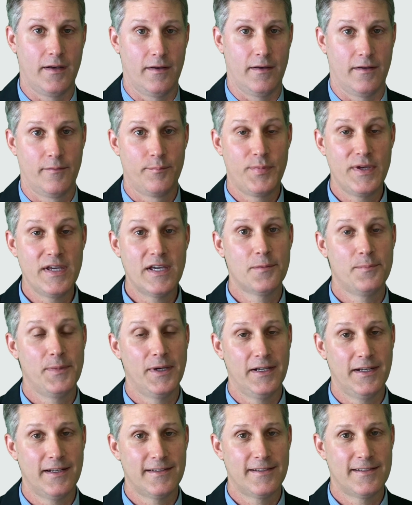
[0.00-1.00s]
be
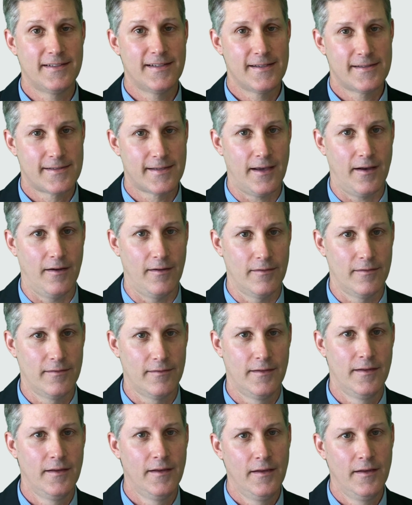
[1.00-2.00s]
committed to sell.
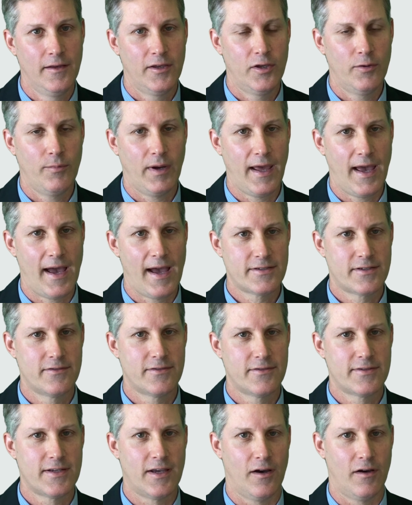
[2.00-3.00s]
You want to ask
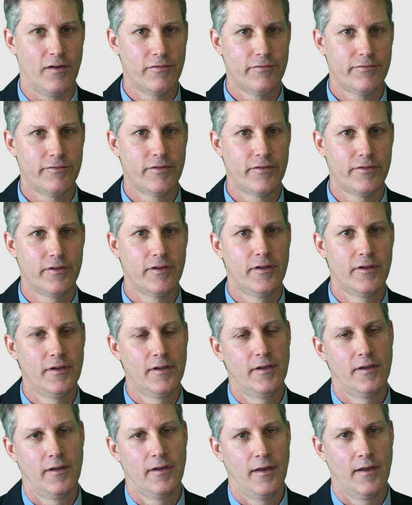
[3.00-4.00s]
yourself,
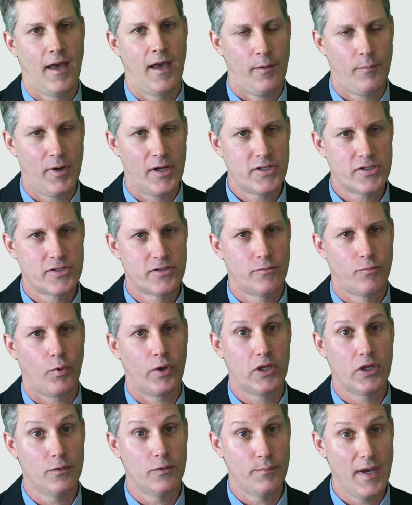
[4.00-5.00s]
how much will you
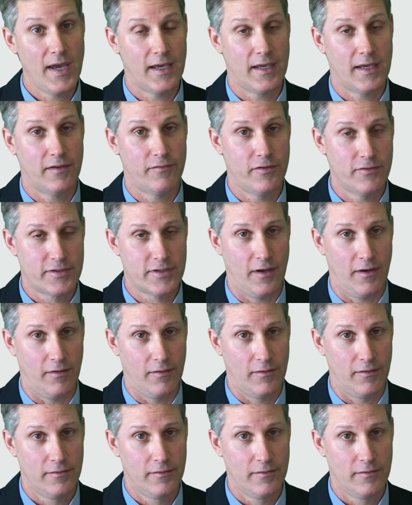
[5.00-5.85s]
make if you sell?